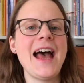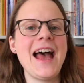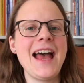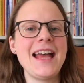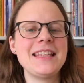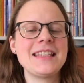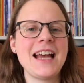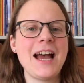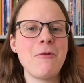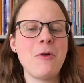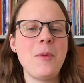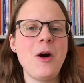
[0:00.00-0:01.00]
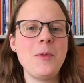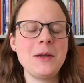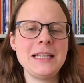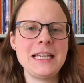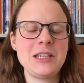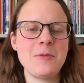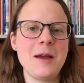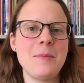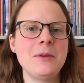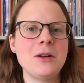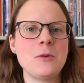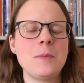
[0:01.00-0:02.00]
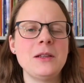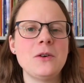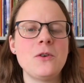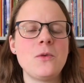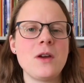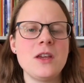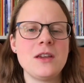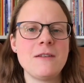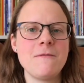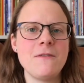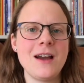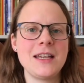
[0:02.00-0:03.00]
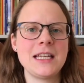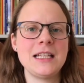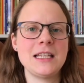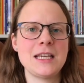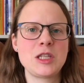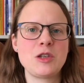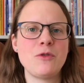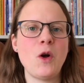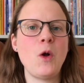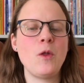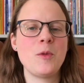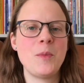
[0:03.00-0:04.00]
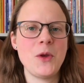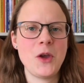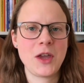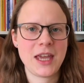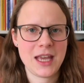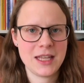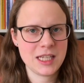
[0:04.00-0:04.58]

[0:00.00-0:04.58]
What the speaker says: And I will pop a link to my blog below where you can find a list of all the book